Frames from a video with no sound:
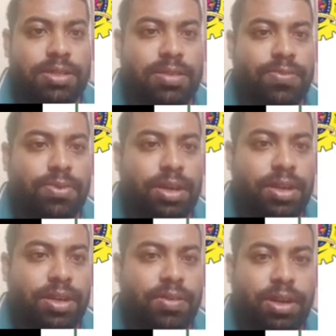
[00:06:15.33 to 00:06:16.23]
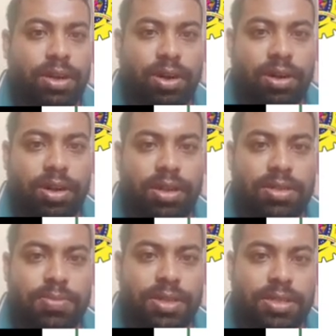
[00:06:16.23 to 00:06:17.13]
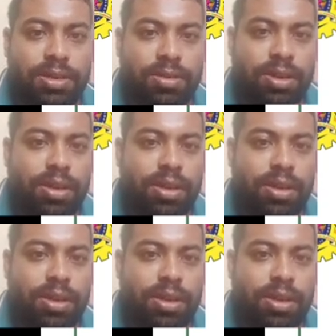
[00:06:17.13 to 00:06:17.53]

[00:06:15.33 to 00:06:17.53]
as a food additive, and ordinarily it is based on